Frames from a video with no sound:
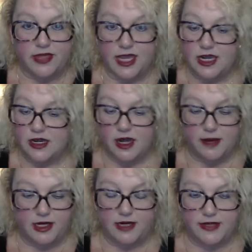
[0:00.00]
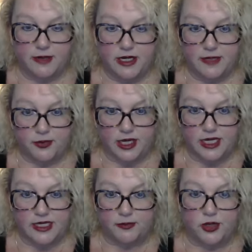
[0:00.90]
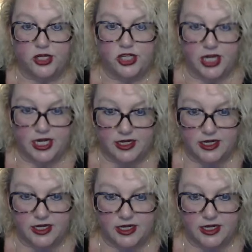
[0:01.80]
if somebody's place appreciated